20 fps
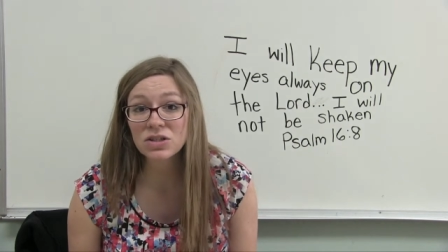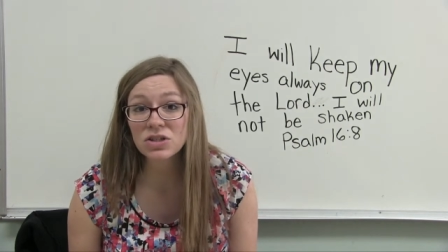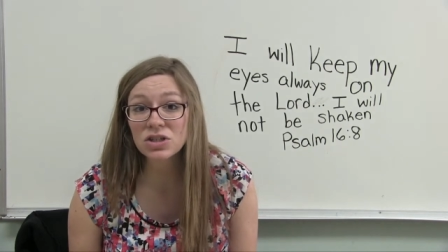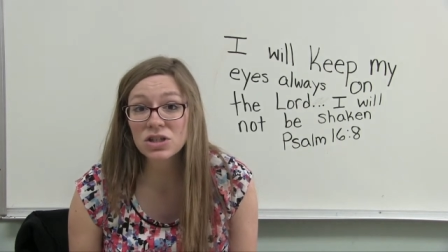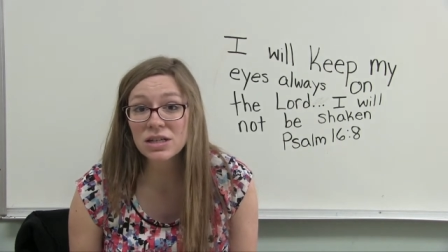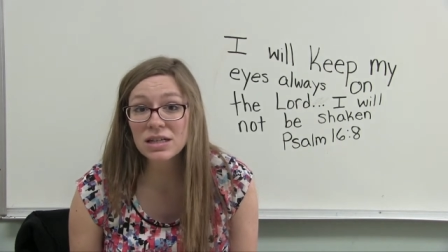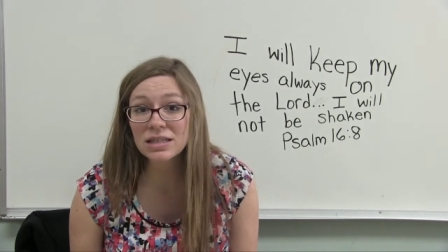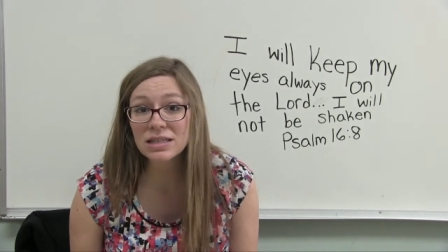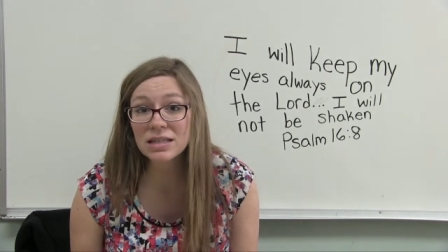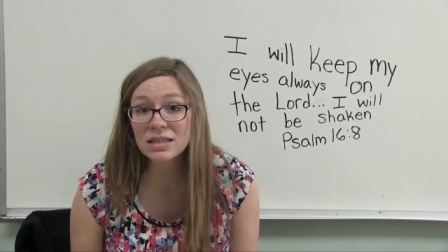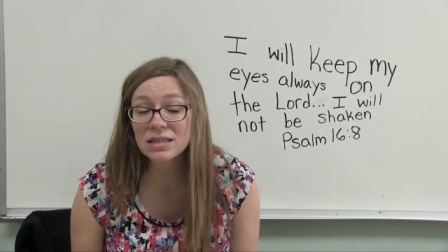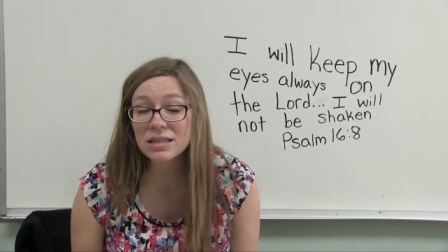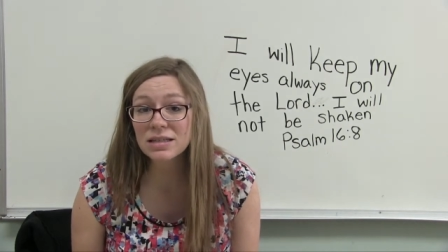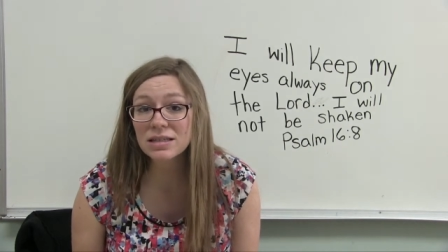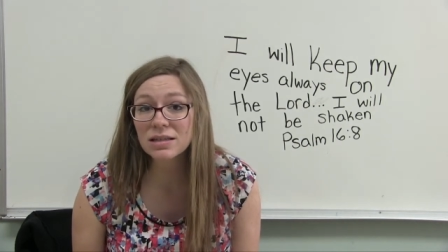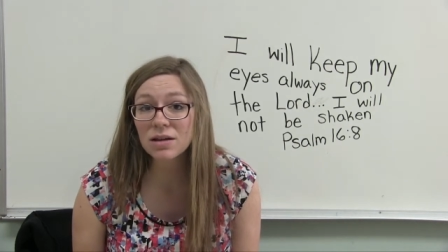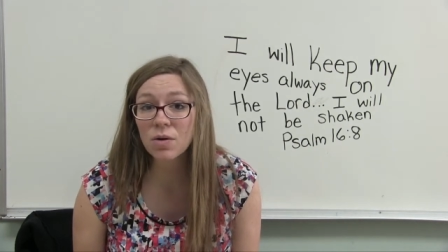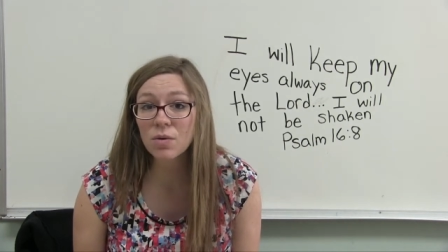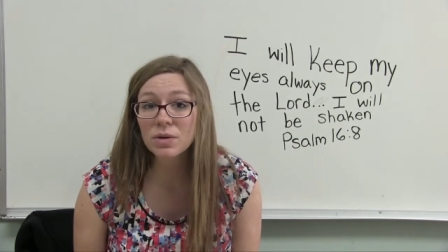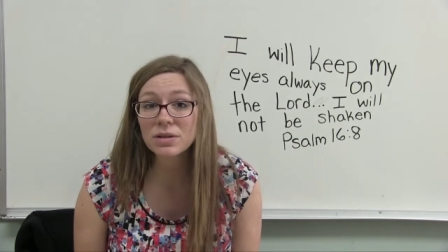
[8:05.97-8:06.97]
Jesus
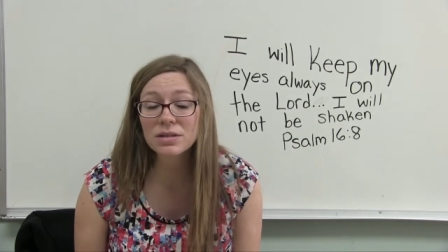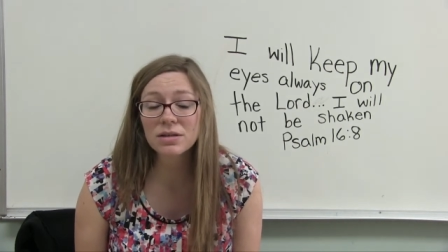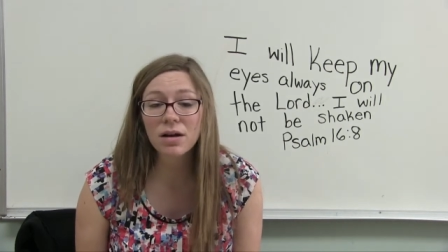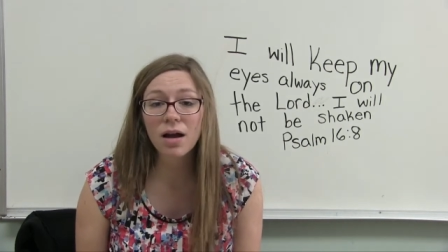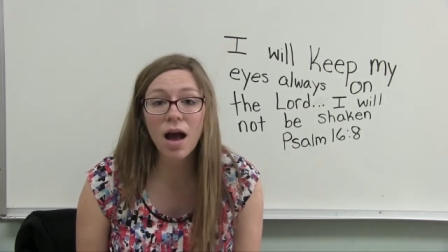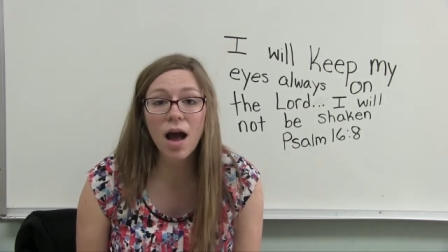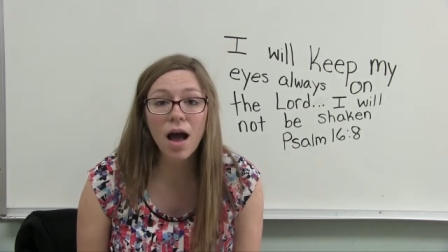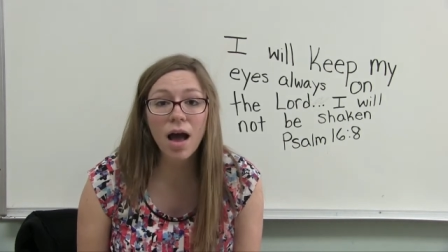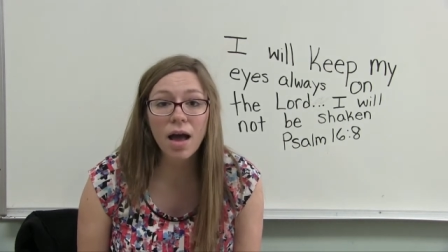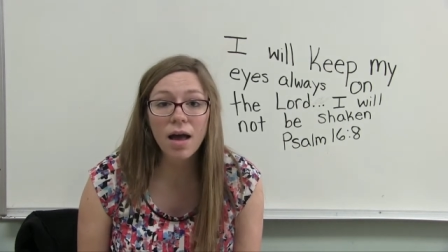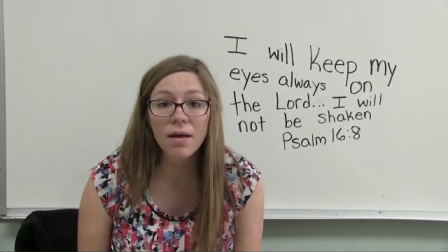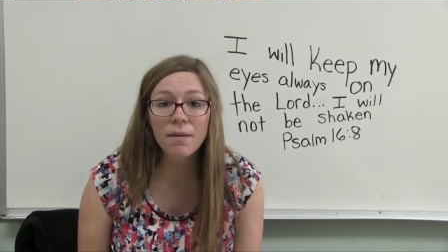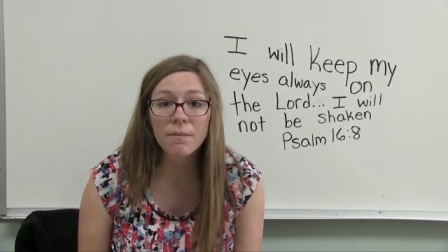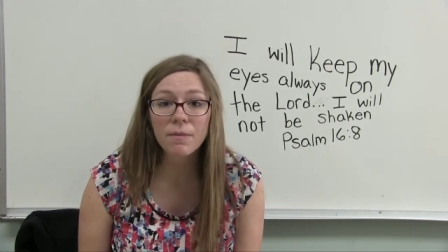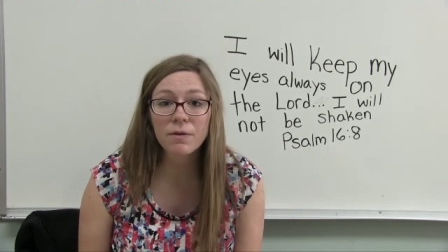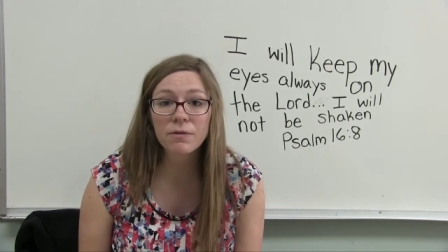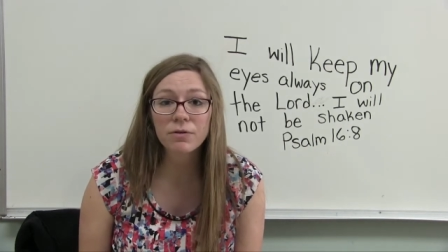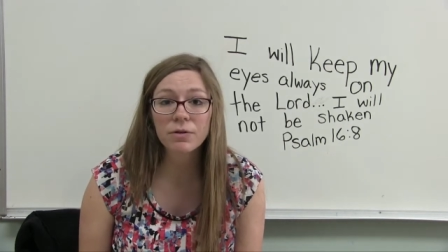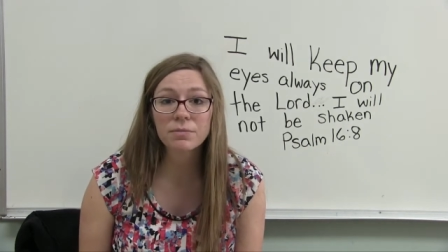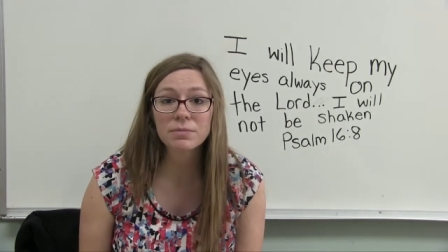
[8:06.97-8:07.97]
is going to
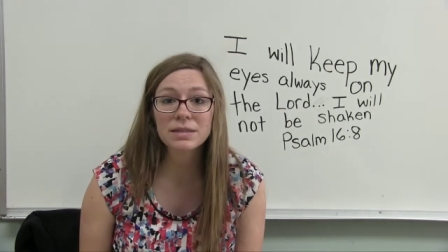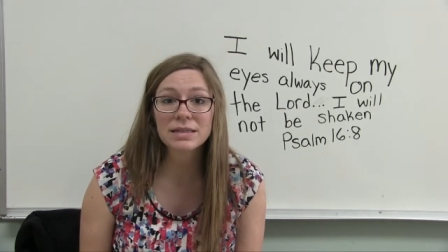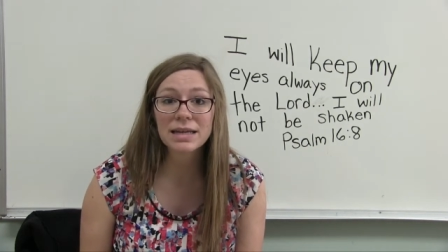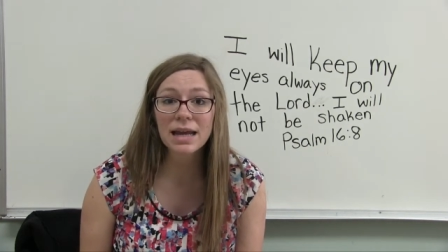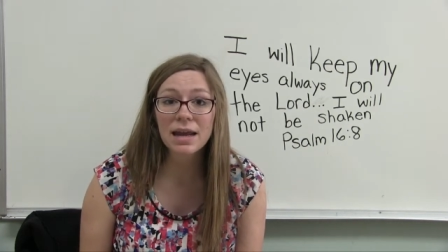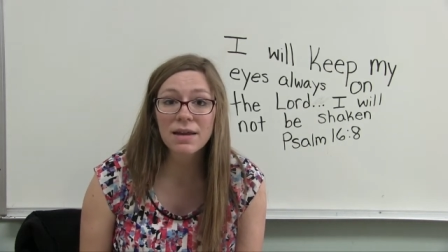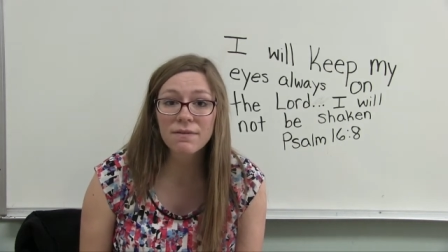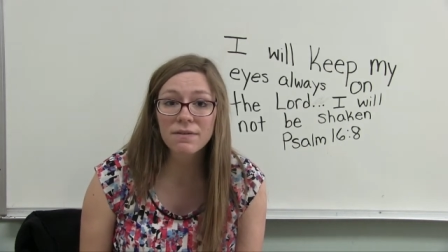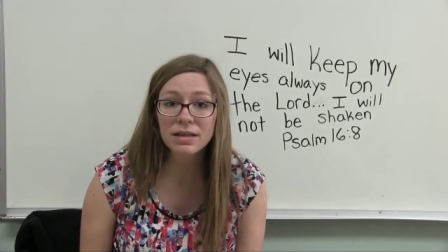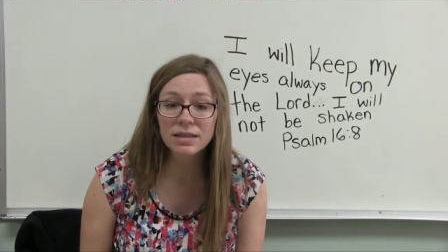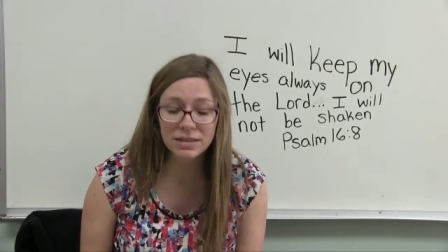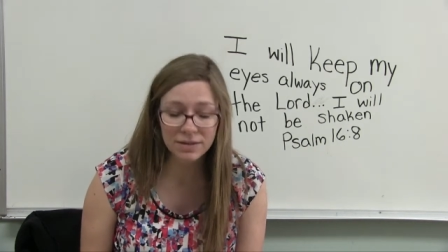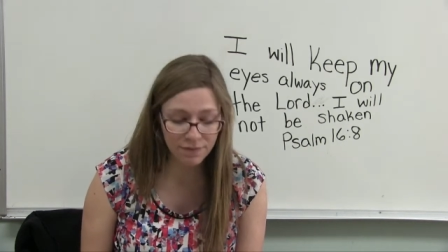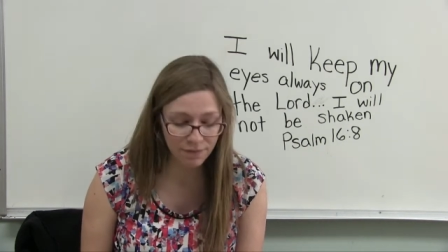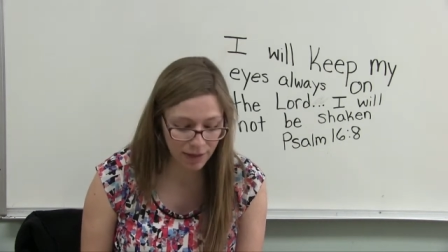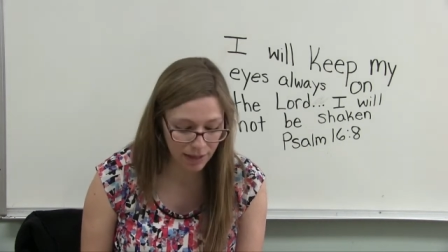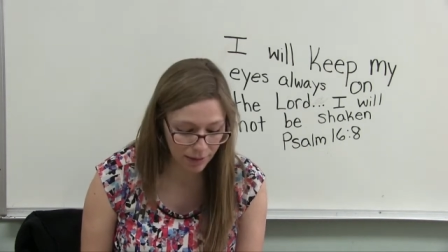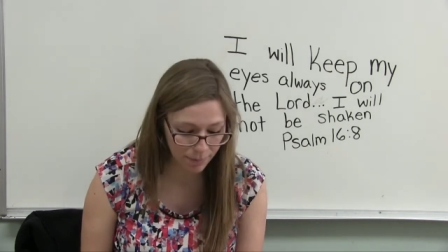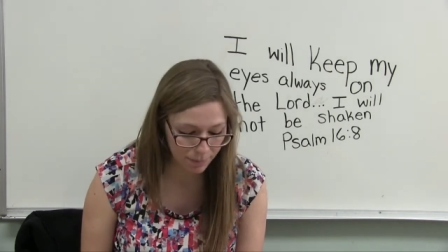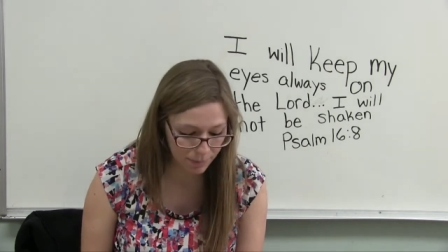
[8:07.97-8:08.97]
come from David's
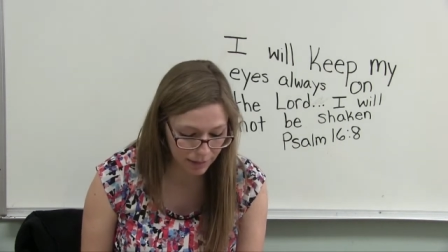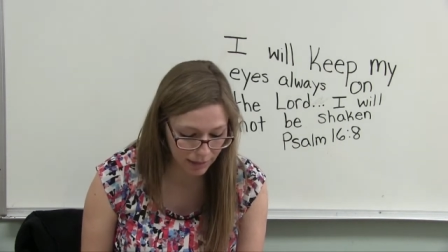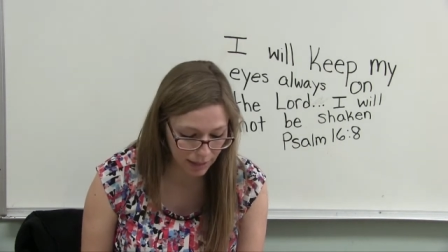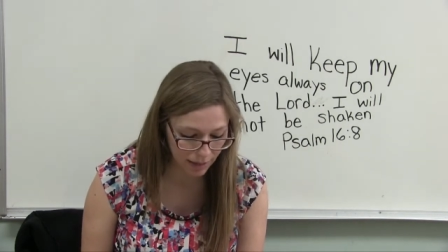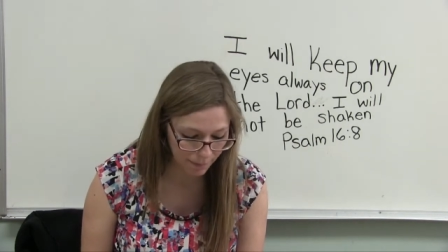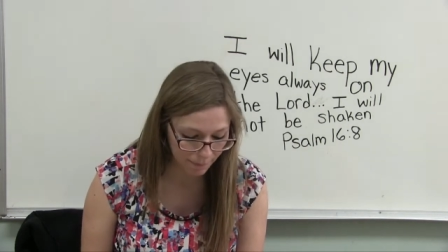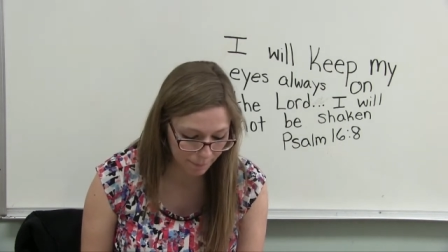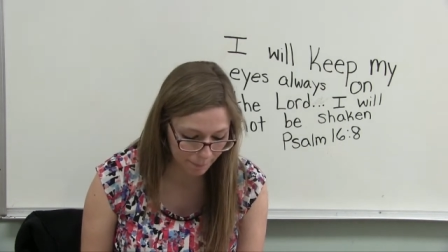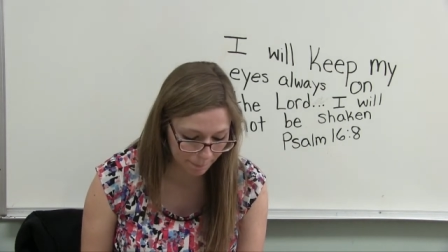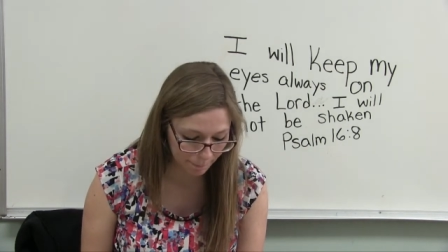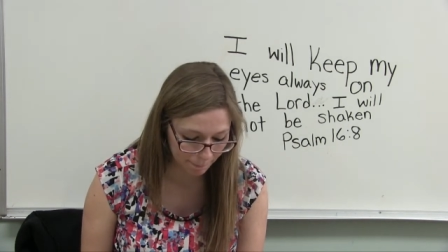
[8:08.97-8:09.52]
family.